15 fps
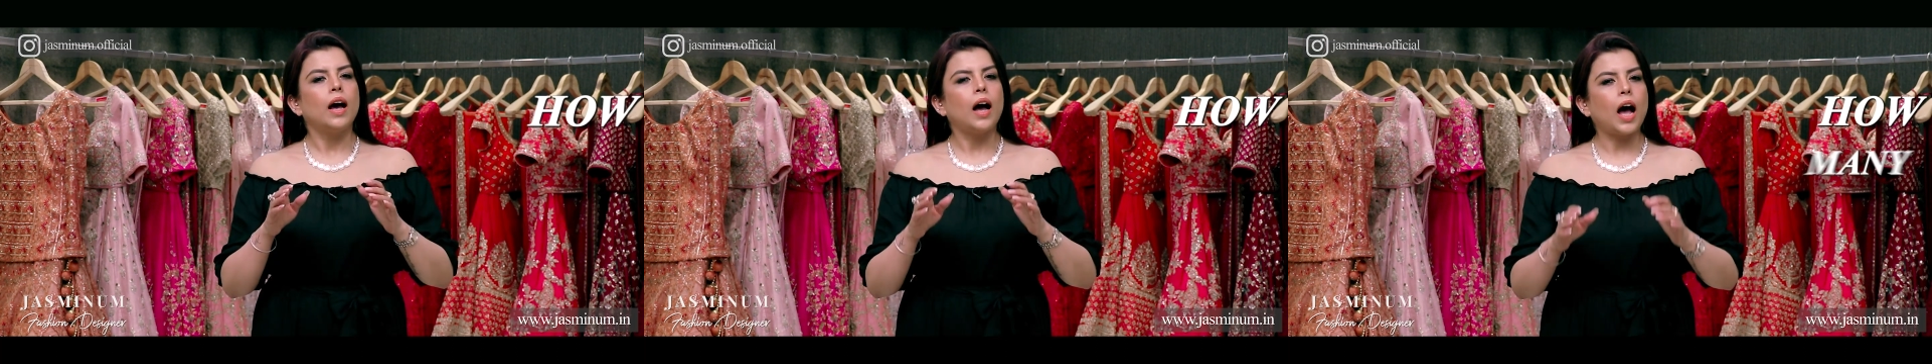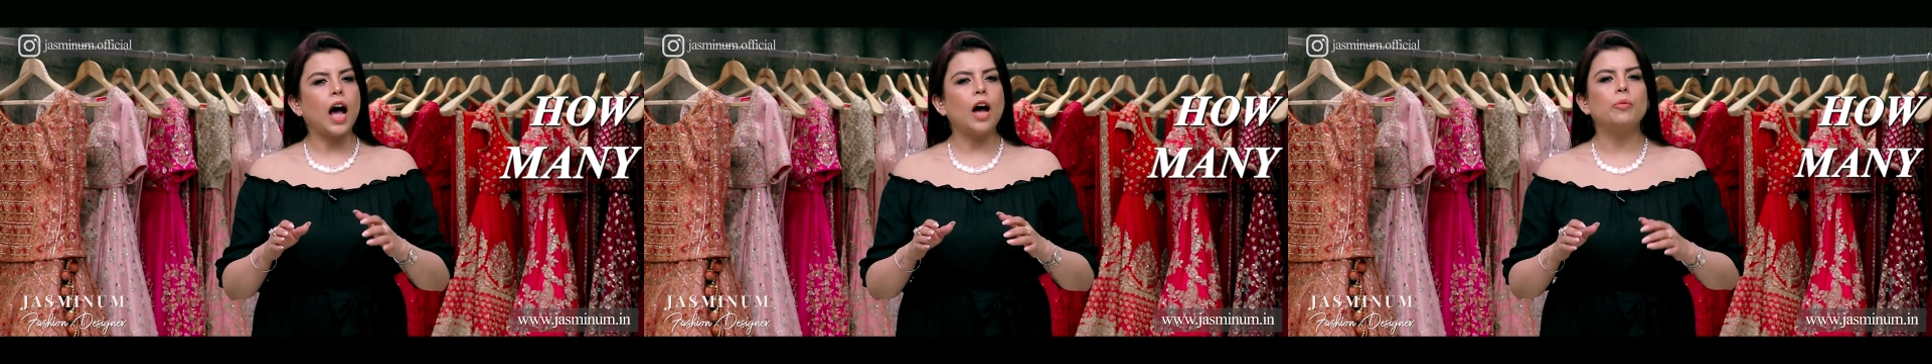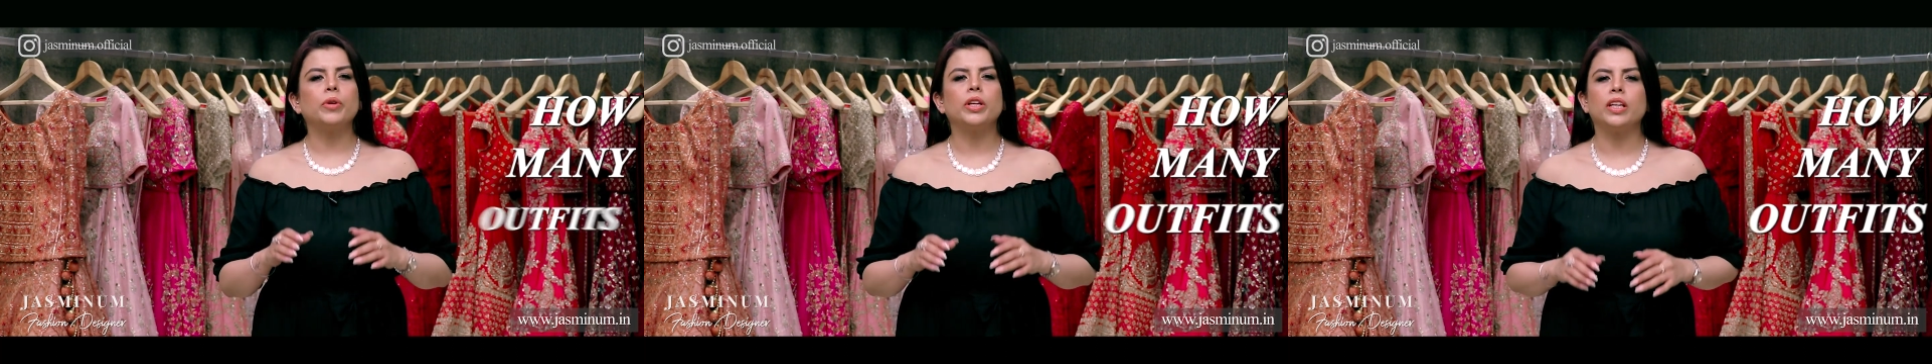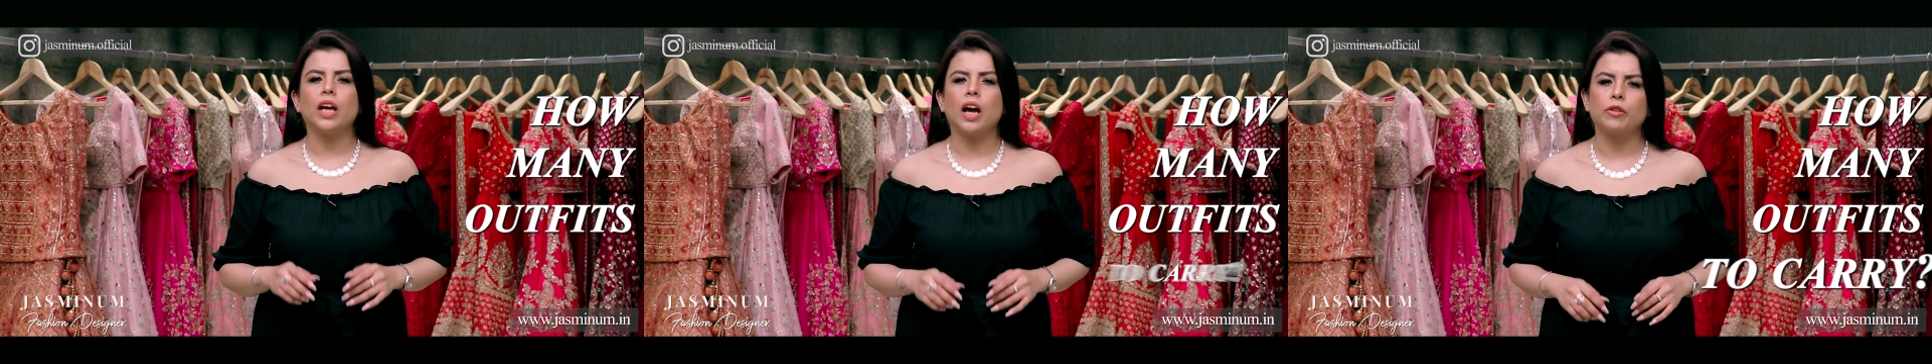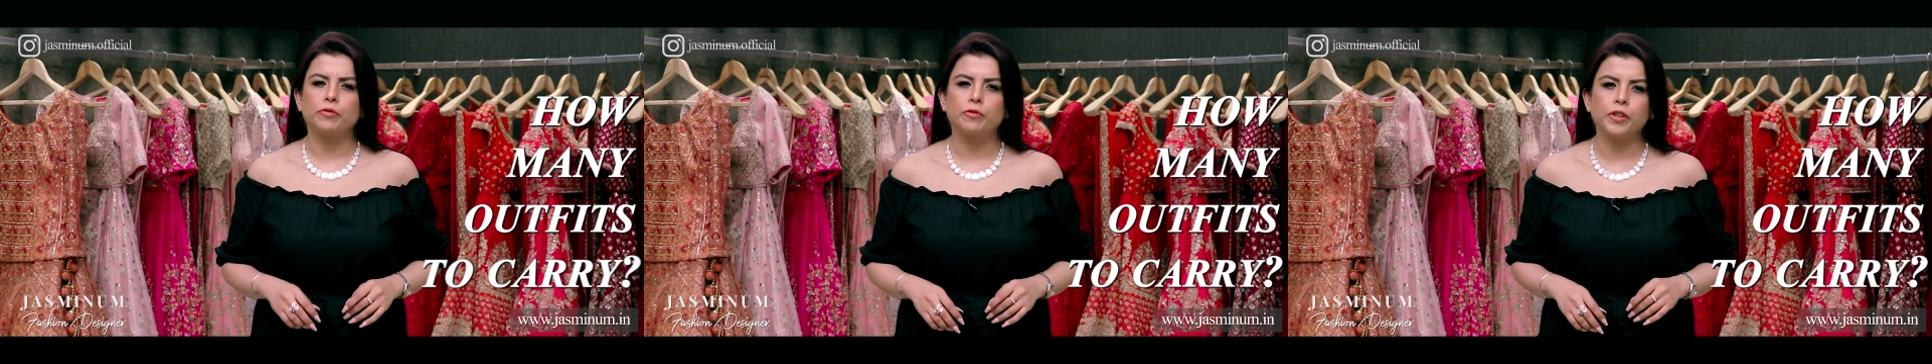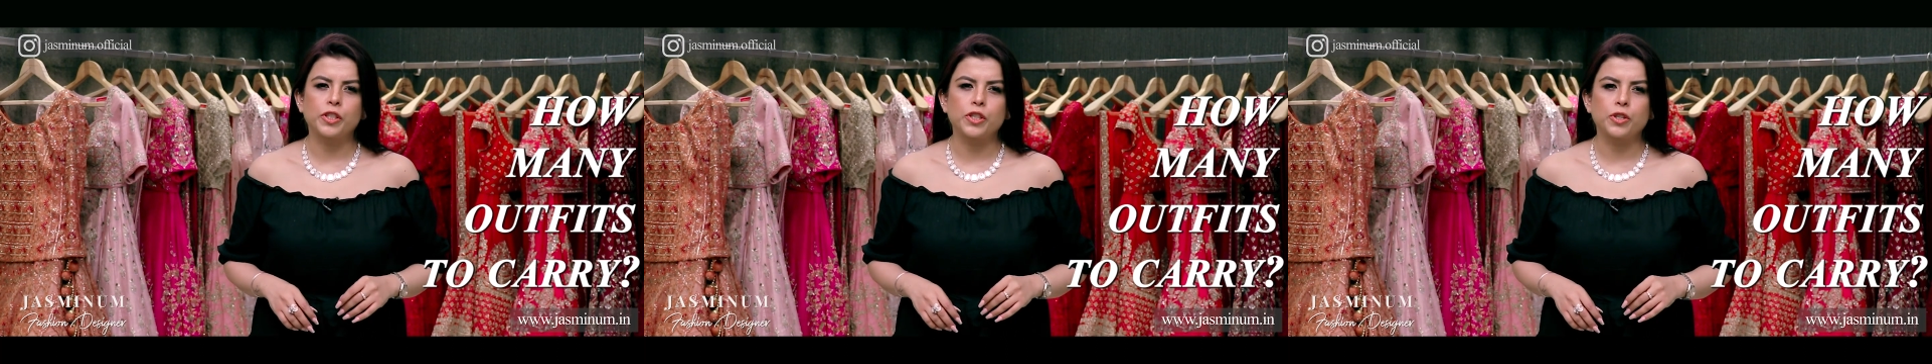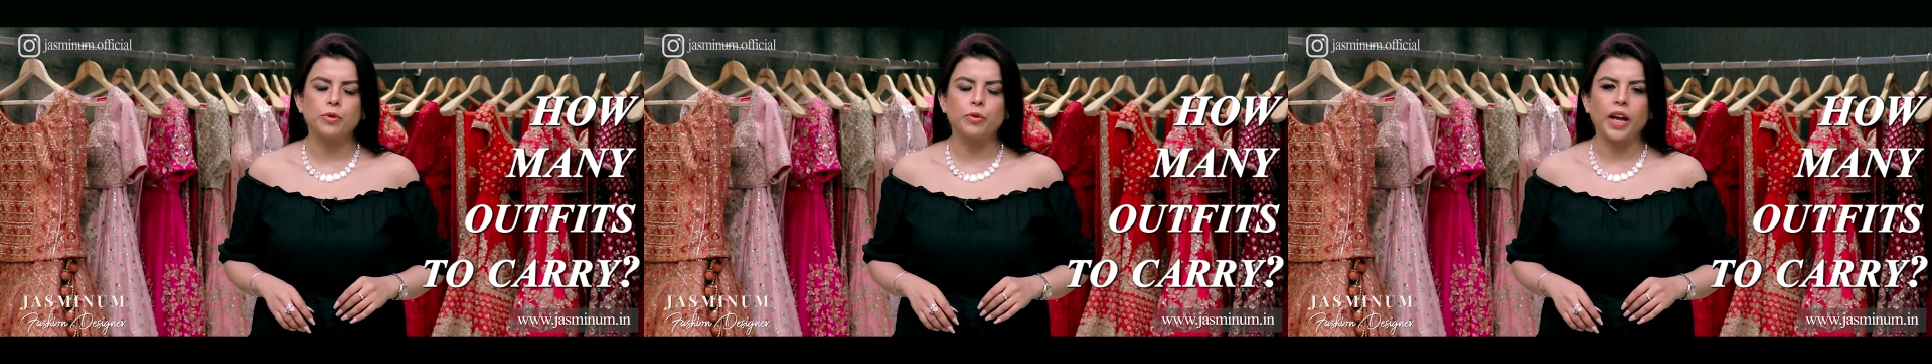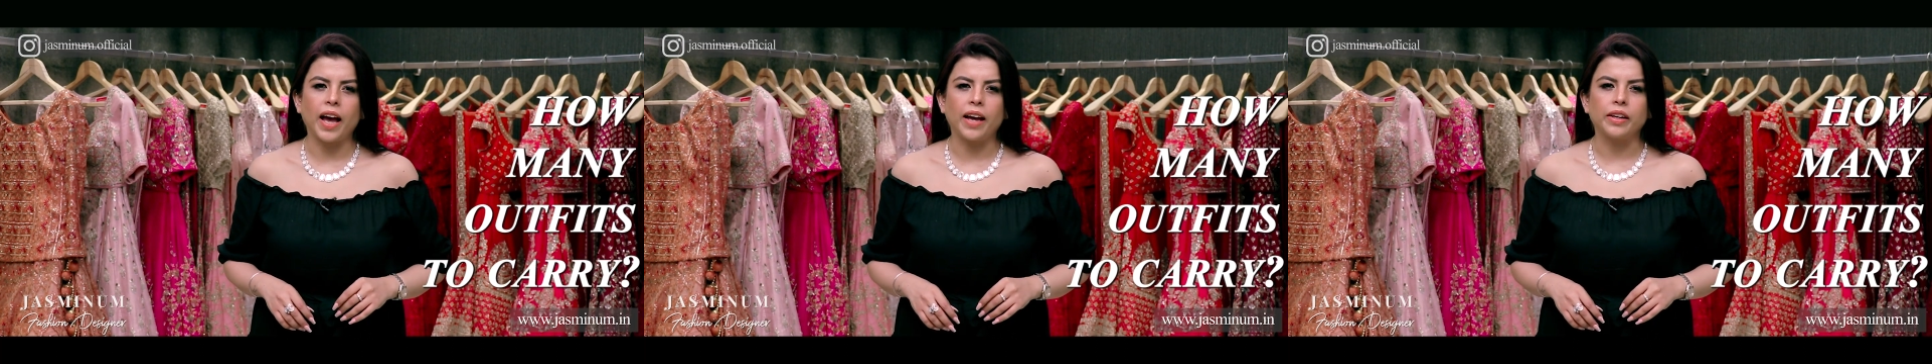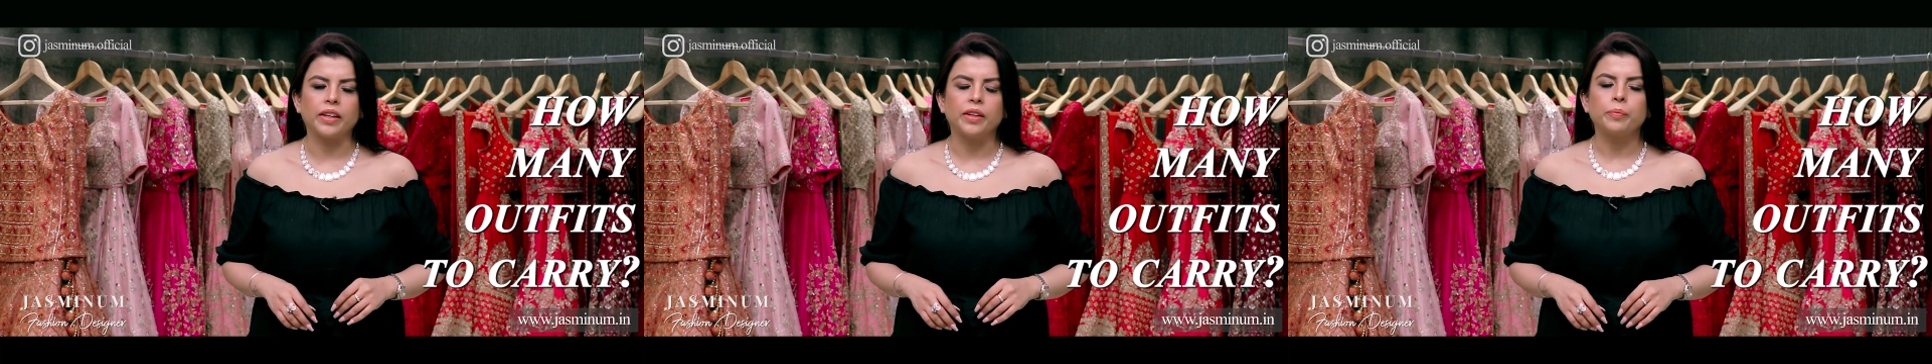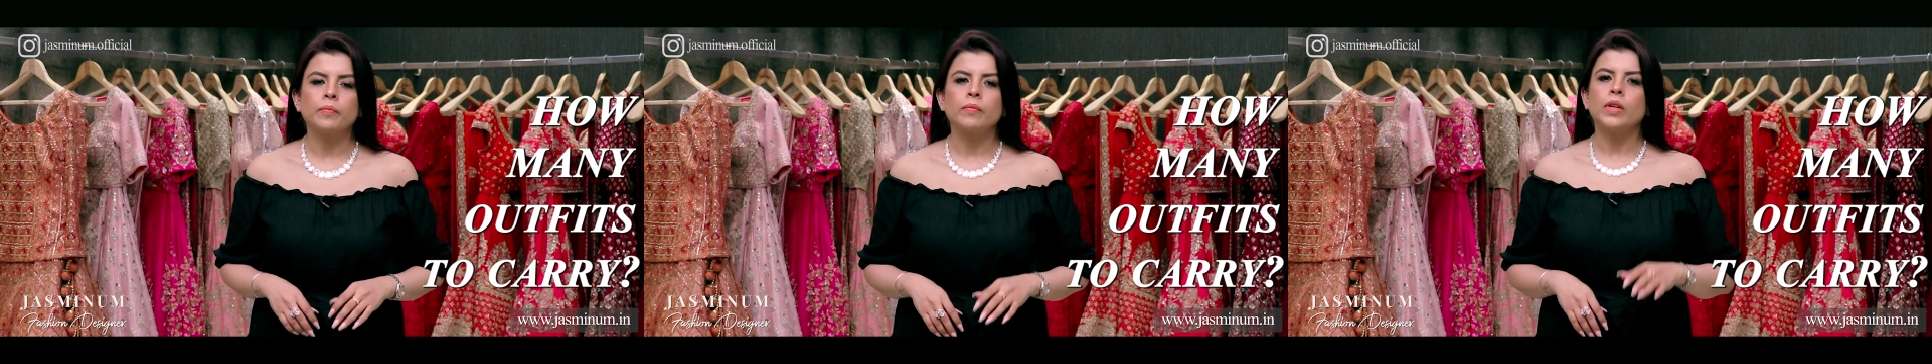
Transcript: how many outfits to carry.